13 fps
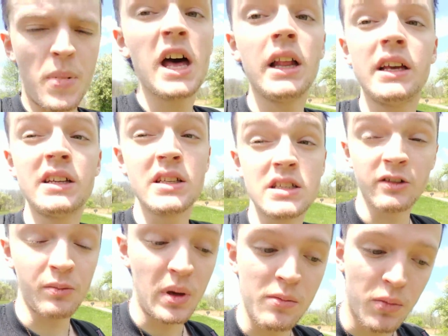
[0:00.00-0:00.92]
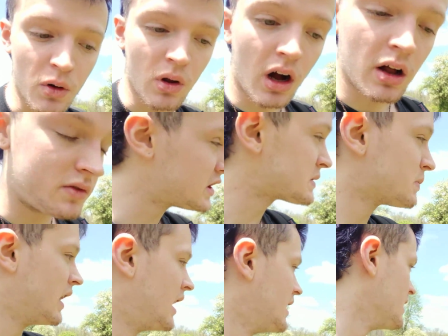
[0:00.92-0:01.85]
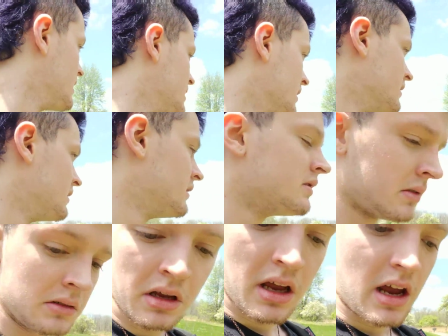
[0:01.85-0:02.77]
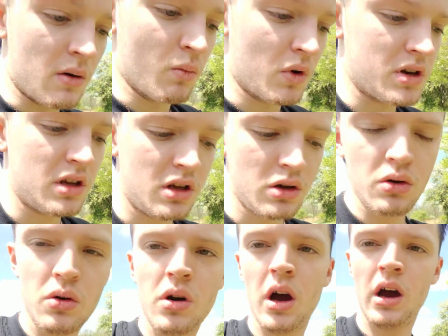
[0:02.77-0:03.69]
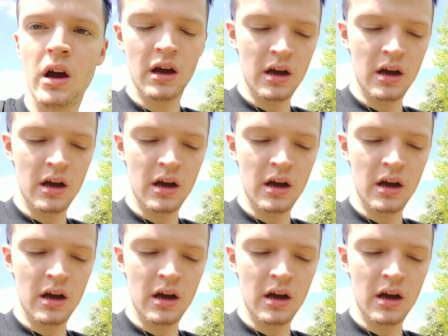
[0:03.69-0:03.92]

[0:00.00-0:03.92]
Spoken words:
billions of people on this planet. And when you